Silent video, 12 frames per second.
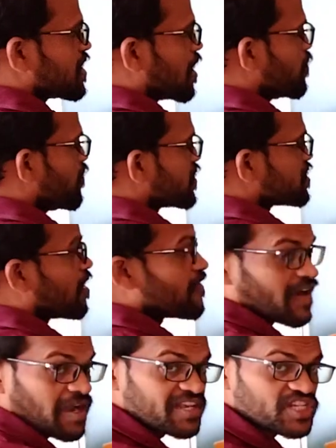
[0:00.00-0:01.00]
helpful for the
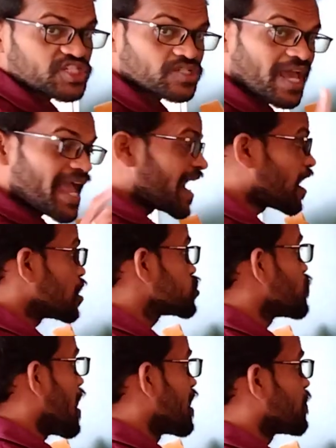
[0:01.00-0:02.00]
fertilization and
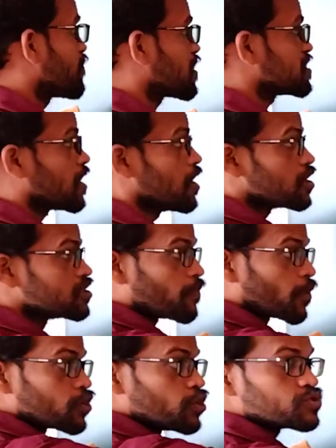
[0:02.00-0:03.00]
also helpful for the
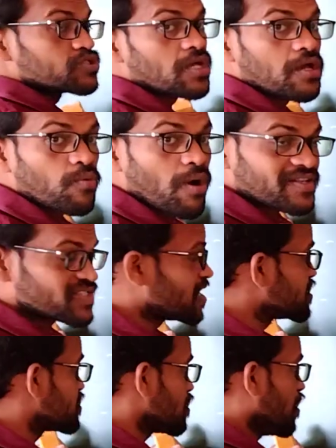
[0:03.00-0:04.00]
reproduce work
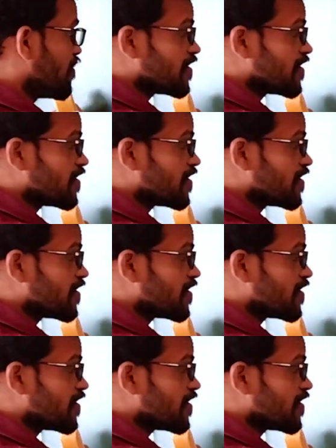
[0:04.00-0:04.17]
cells.